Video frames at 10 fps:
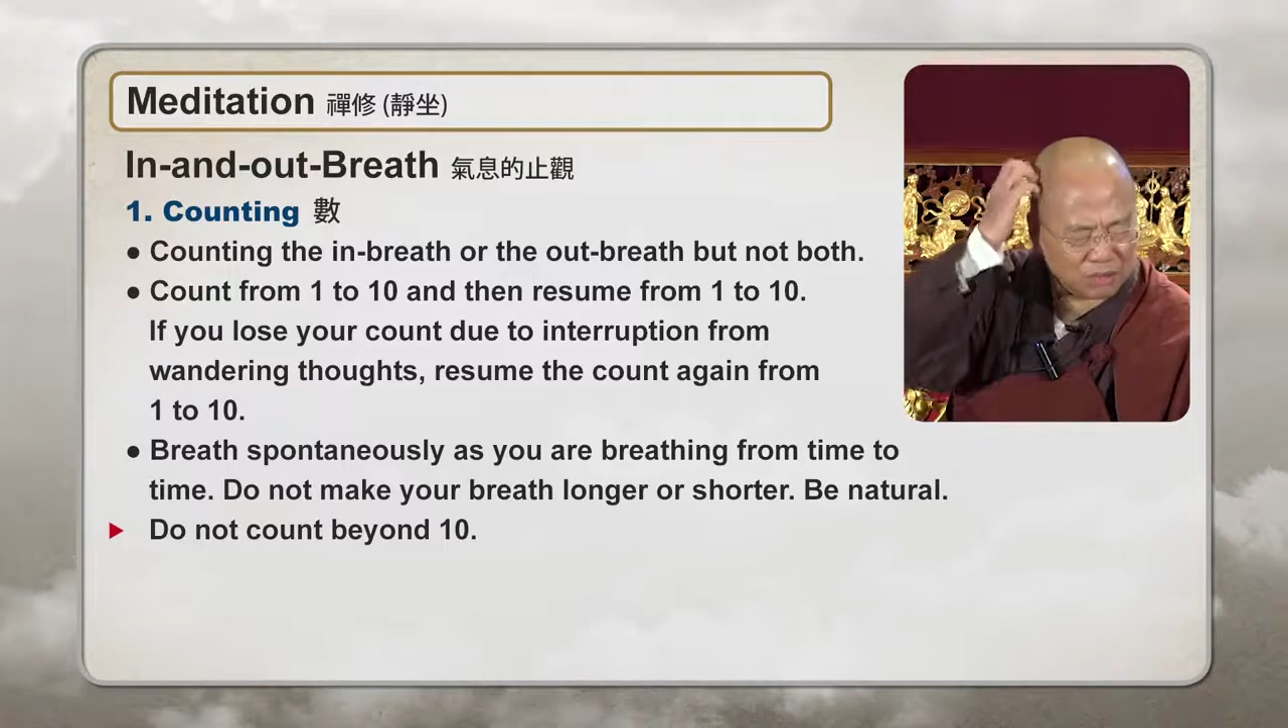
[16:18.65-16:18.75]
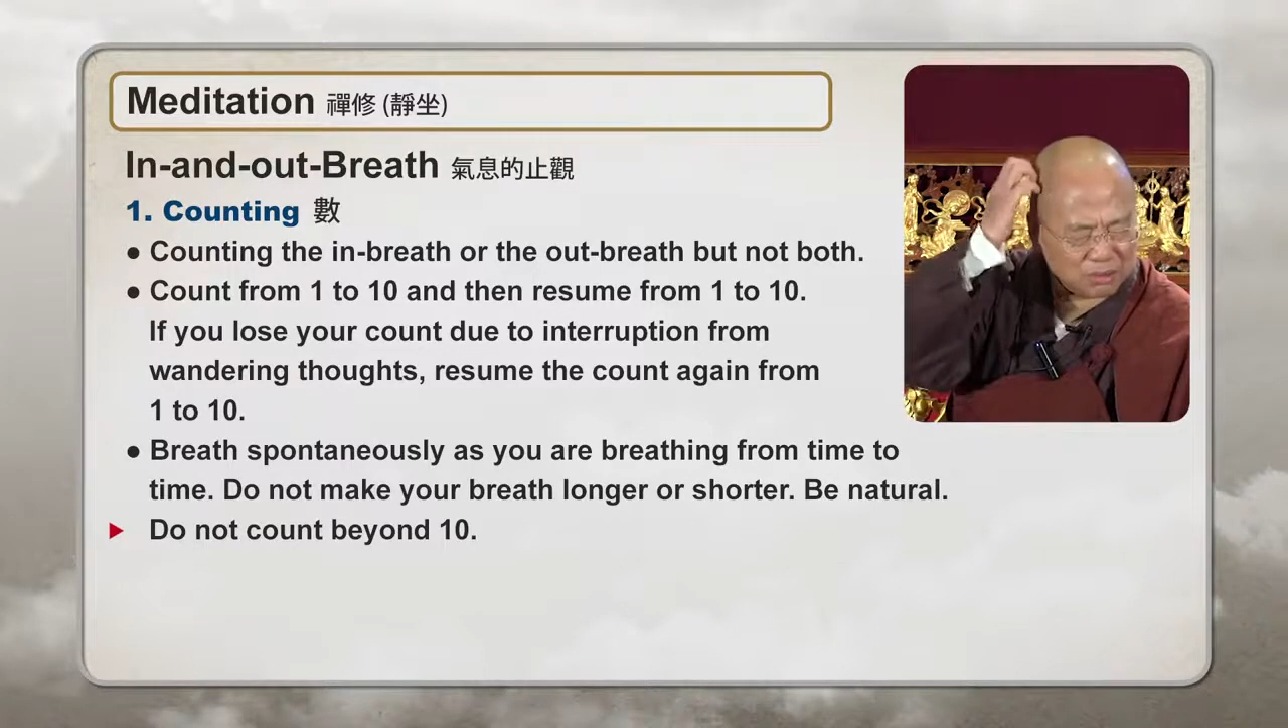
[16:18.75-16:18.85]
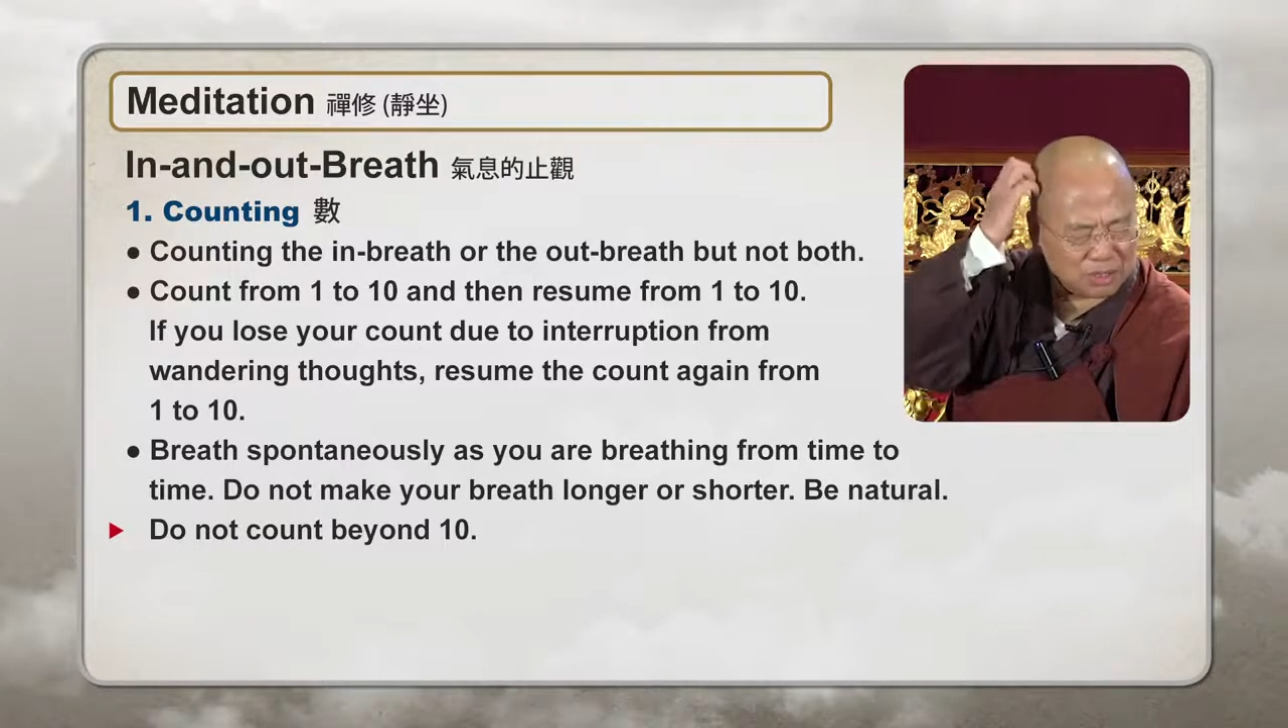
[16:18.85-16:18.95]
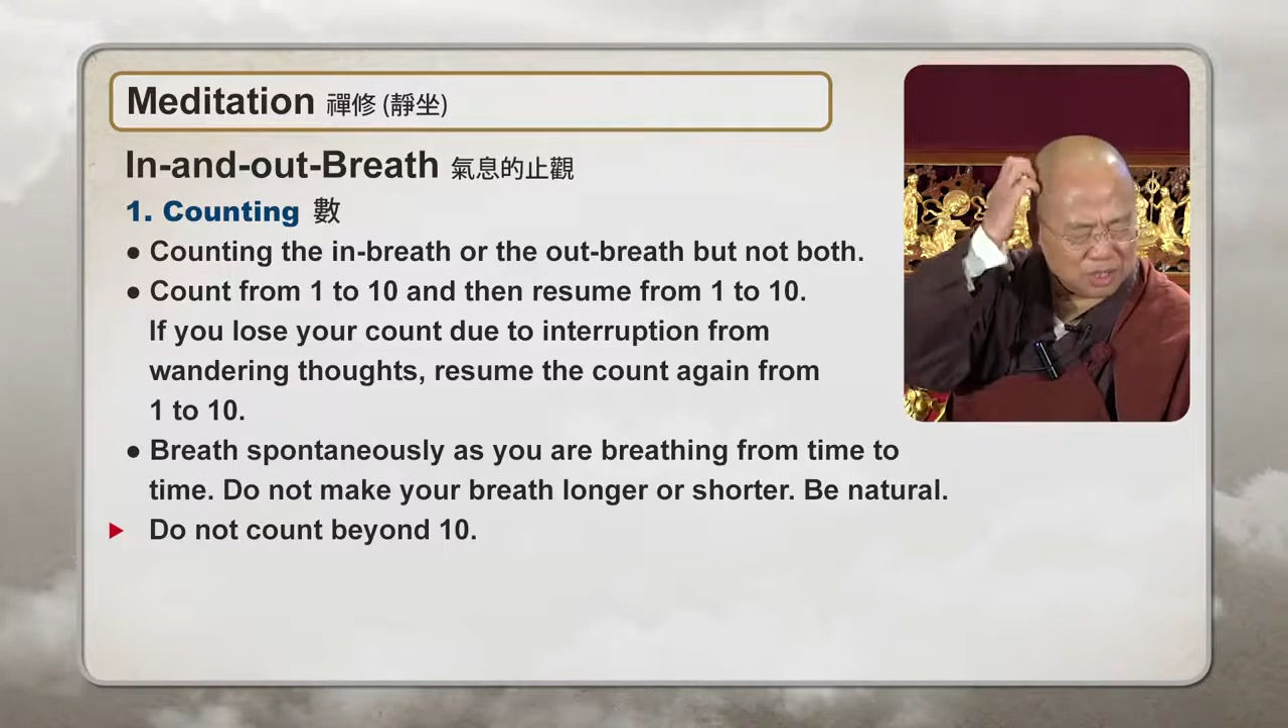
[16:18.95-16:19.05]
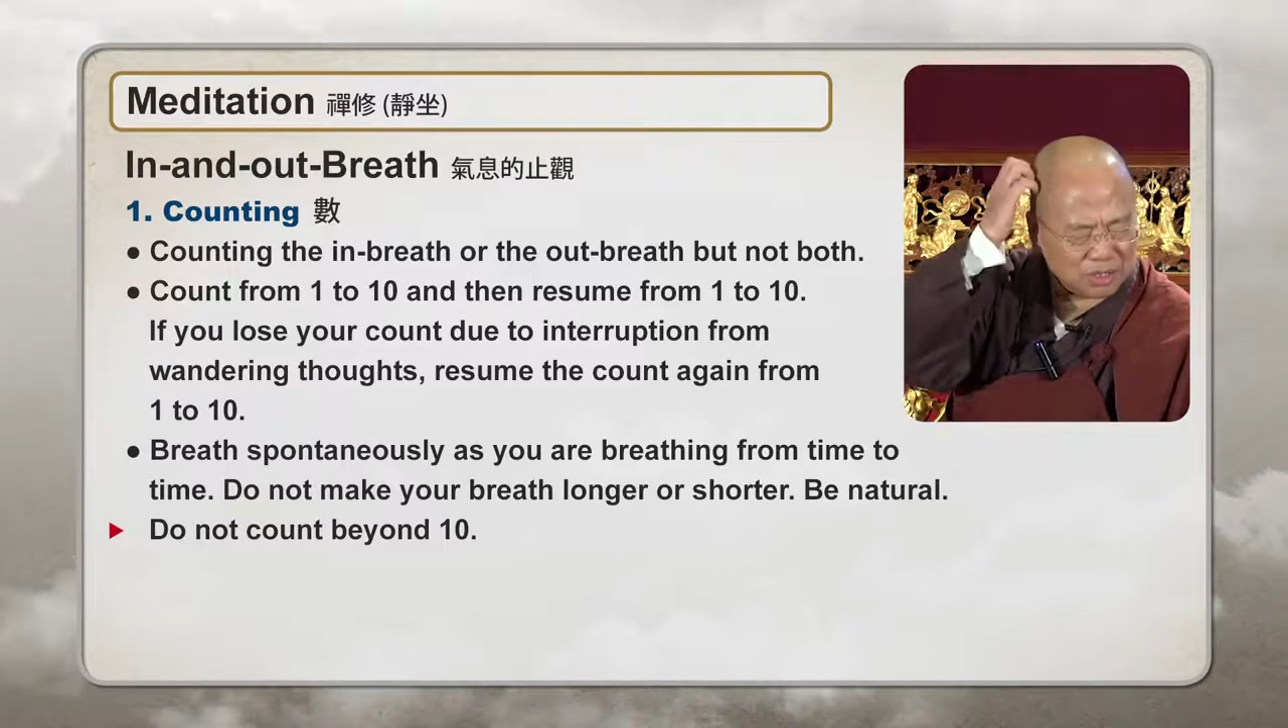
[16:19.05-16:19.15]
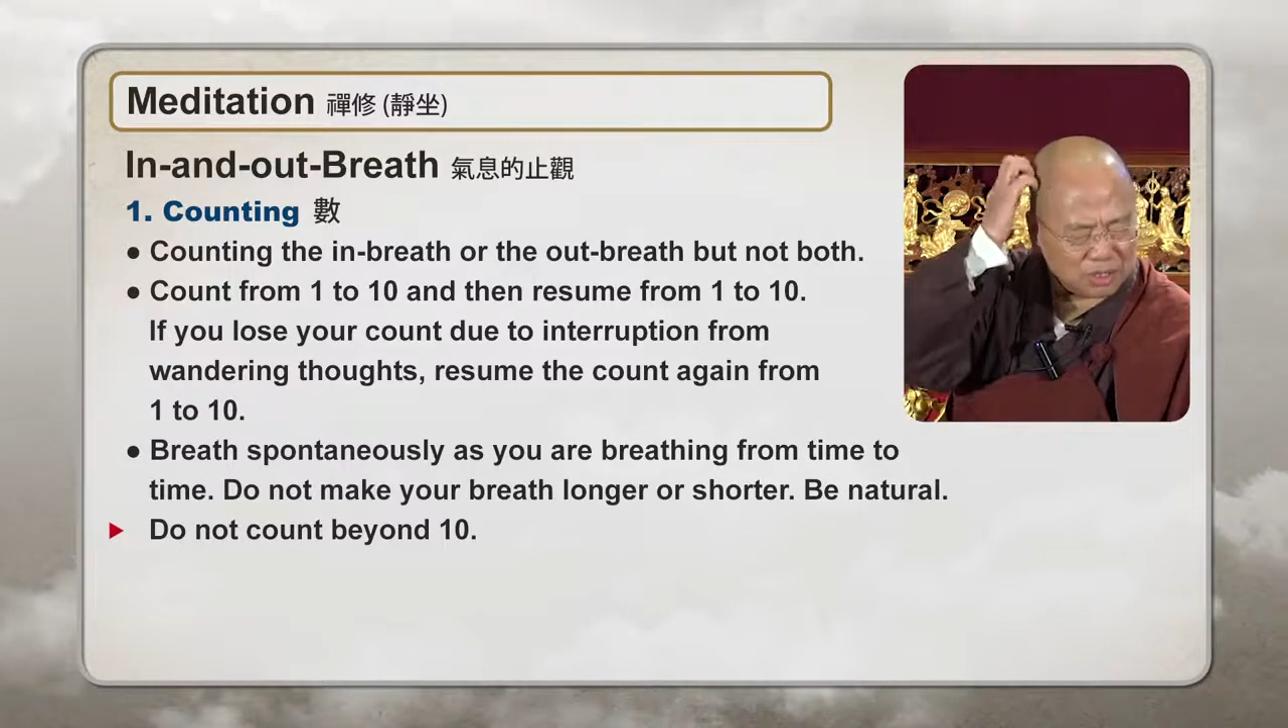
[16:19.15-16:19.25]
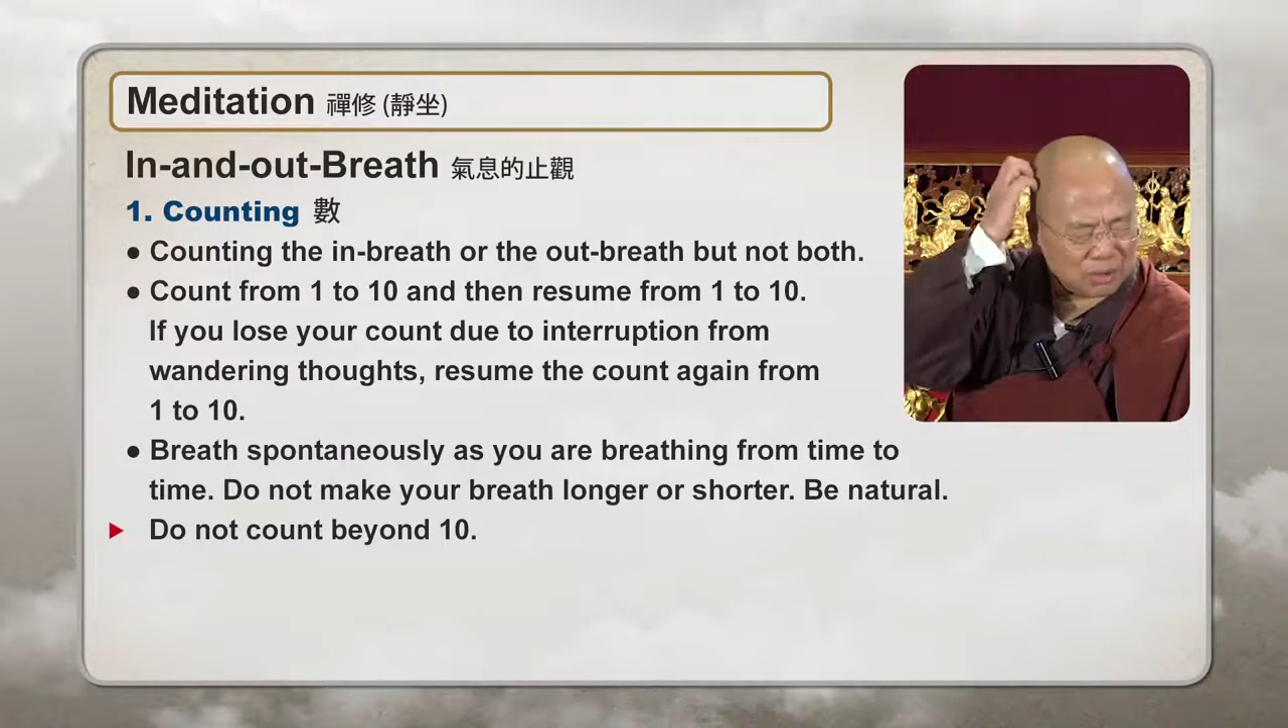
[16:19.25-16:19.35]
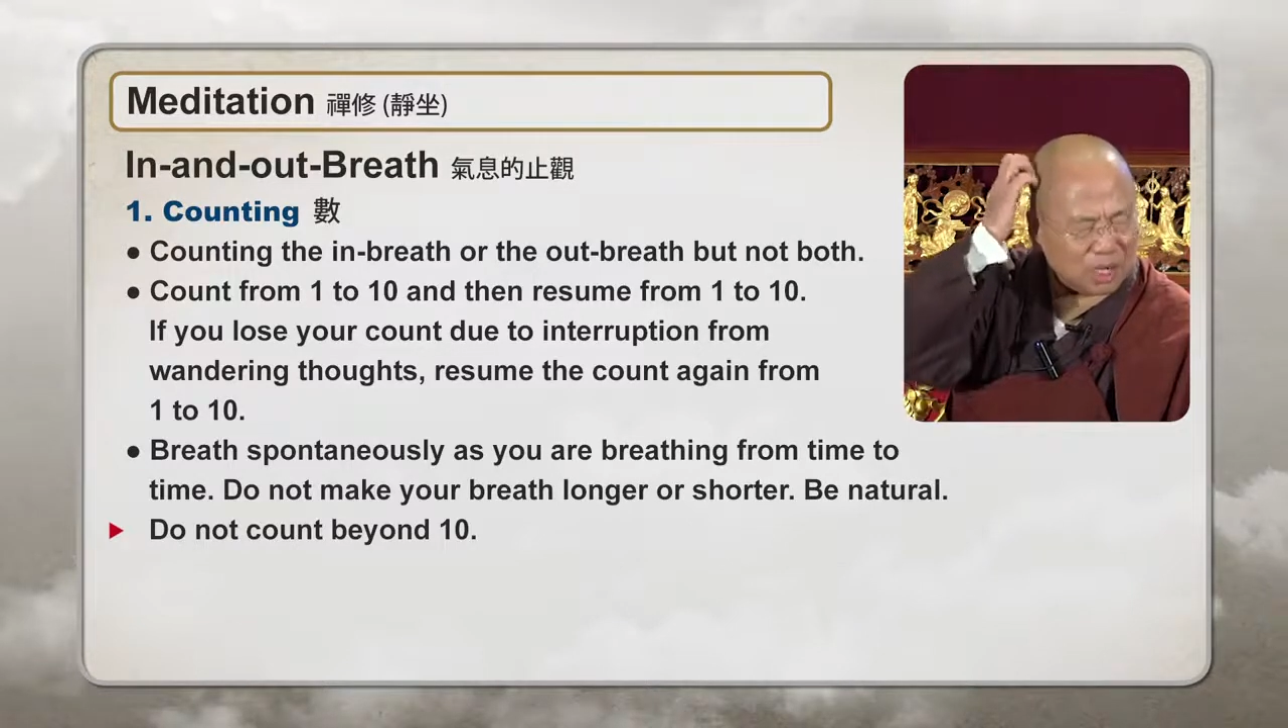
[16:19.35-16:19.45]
116